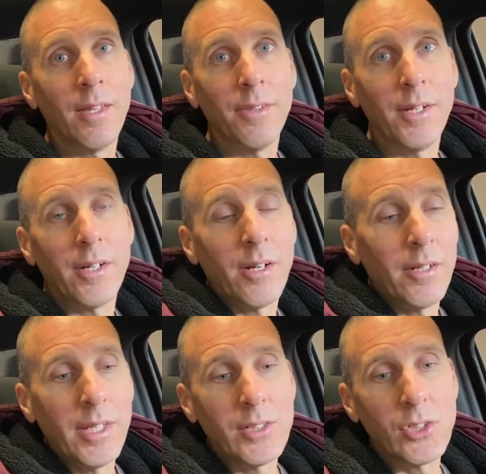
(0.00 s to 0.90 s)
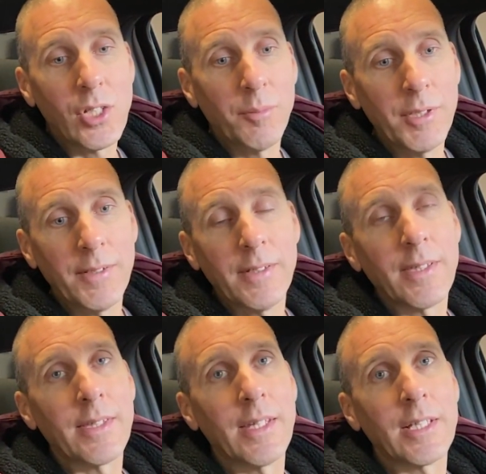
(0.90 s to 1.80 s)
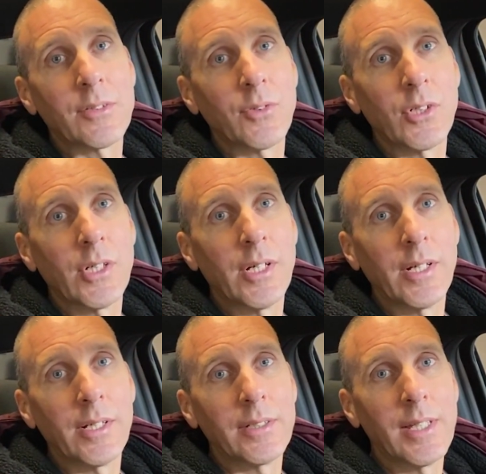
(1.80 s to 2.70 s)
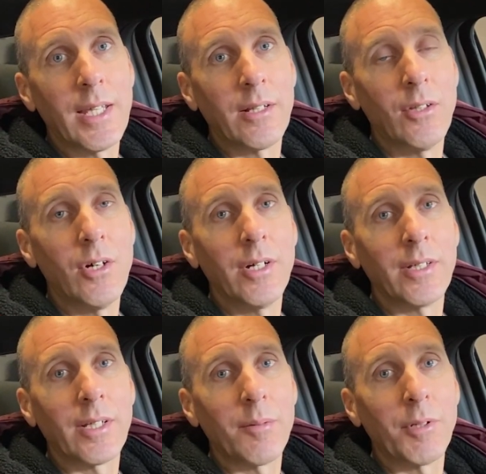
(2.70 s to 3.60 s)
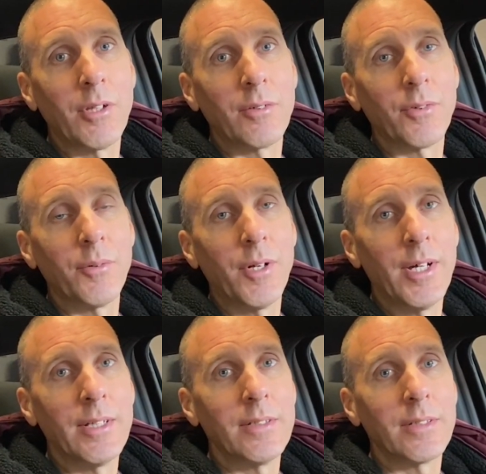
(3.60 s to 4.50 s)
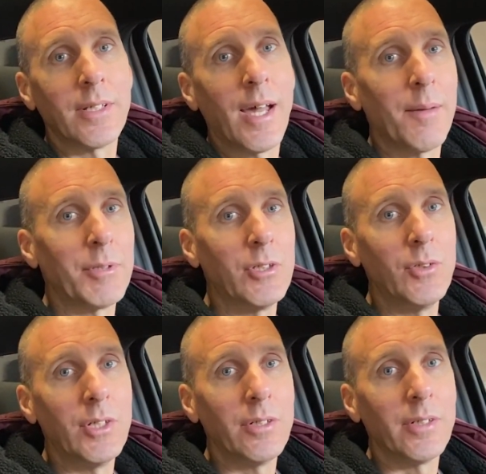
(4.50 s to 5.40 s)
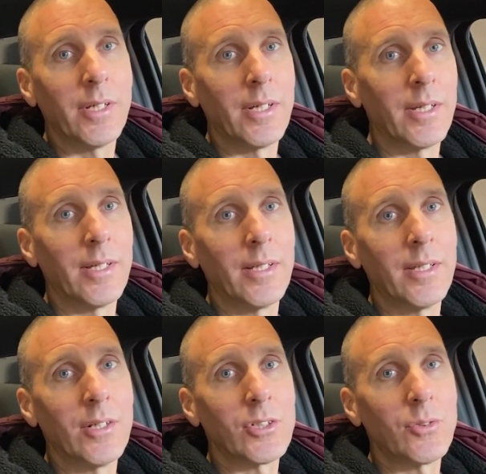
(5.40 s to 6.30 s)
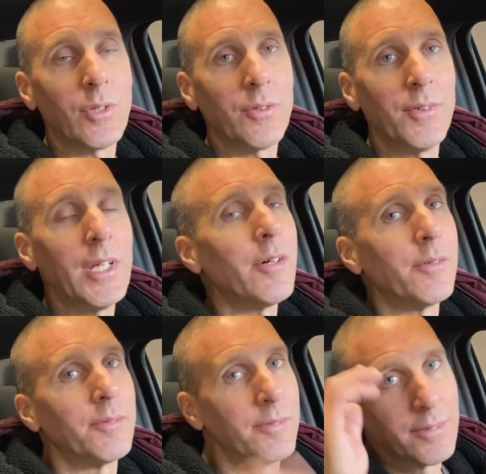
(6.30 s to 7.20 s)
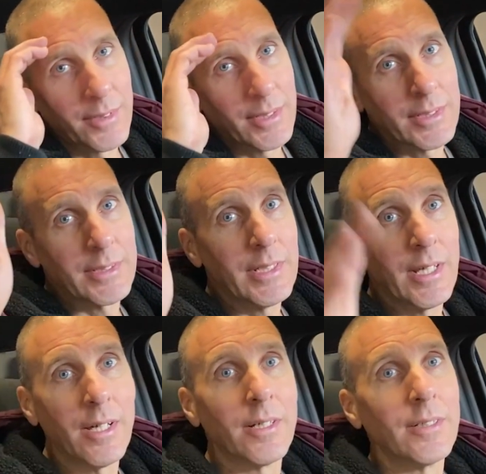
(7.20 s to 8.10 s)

there you are, ladies and gentlemen. Thanks for uh, along and coming along for the ride. Happy New Year, and here's to another video. See ya!